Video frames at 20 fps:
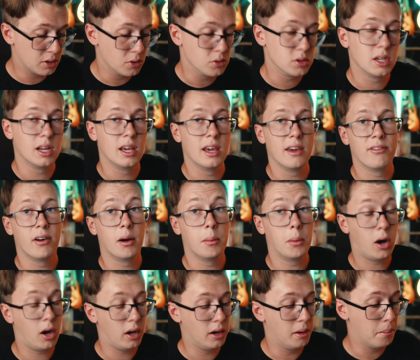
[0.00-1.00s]
using it if I'm
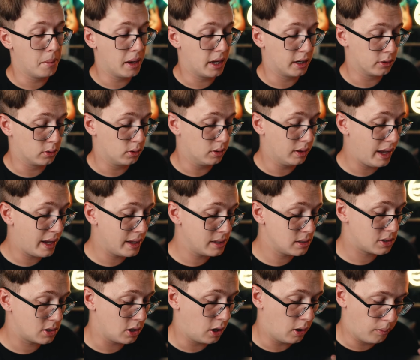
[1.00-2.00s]
on a manual lens,
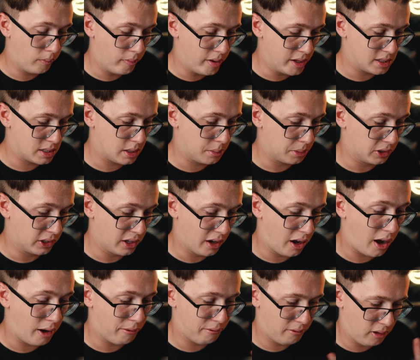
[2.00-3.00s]
so it's typically
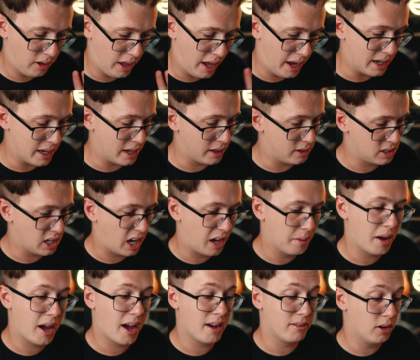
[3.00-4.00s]
off. Any other
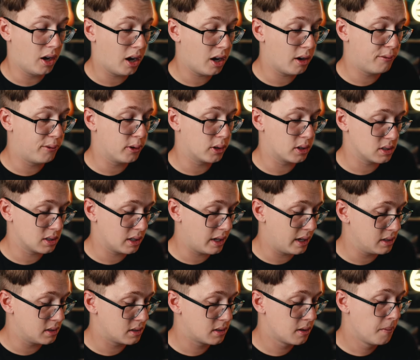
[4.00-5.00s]
time I have an autofocus
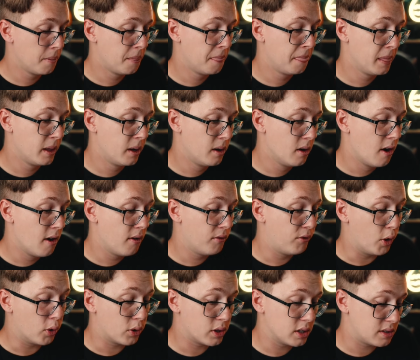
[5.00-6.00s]
lens.
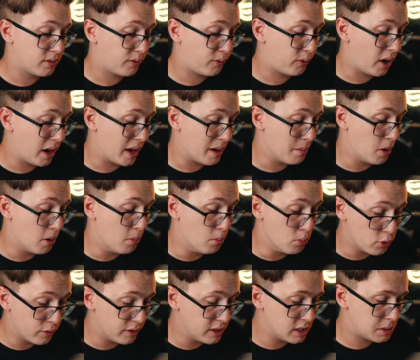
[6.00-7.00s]
Focus frame
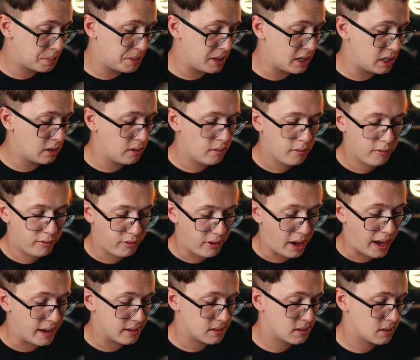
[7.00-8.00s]
moving speed,
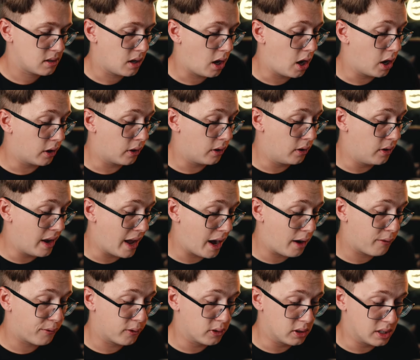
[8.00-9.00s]
fast. Now
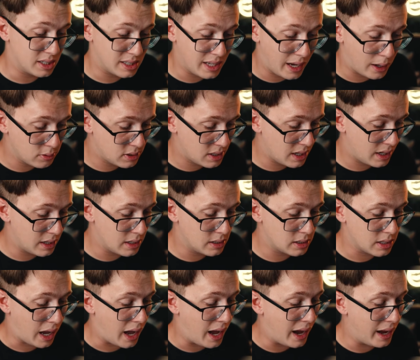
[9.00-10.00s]
for the sound settings,
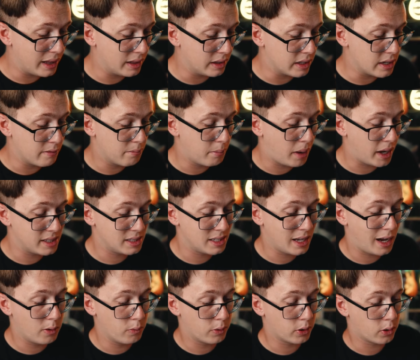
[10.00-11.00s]
I leave my
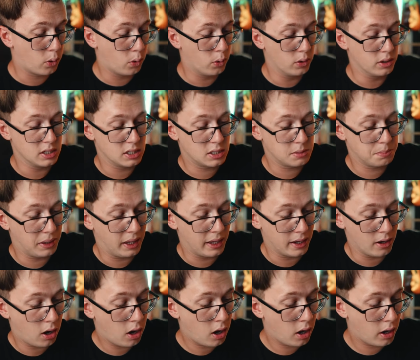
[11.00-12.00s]
sound record display
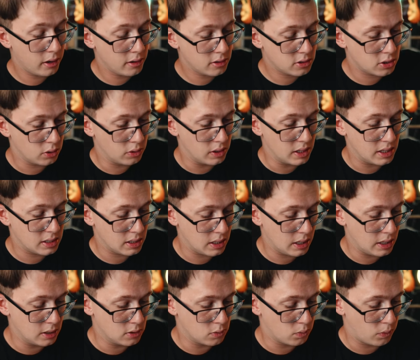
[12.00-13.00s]
on. So this
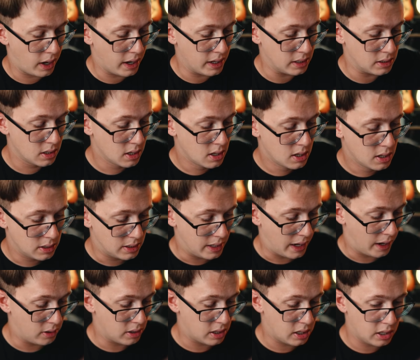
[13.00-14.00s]
is right
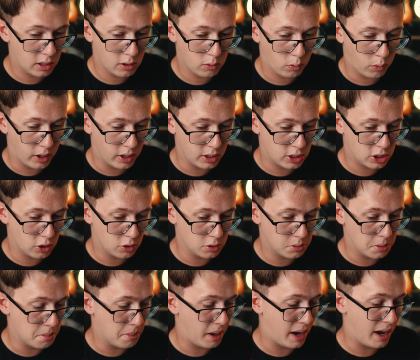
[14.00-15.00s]
down here where it shows
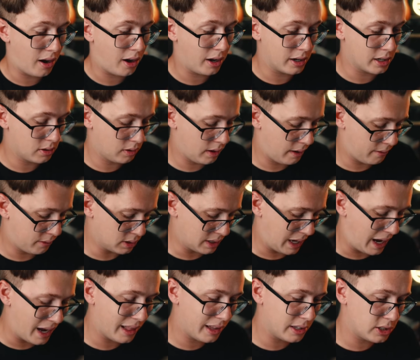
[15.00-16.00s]
me my audio levels.
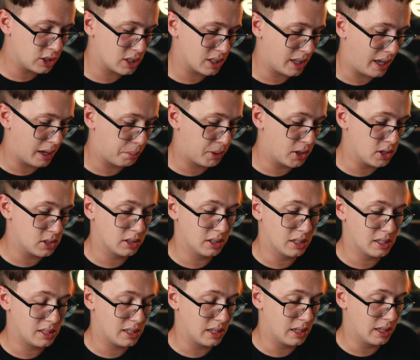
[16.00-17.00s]
I just like personally
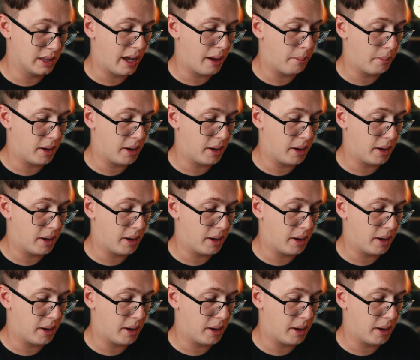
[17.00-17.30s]
seeing that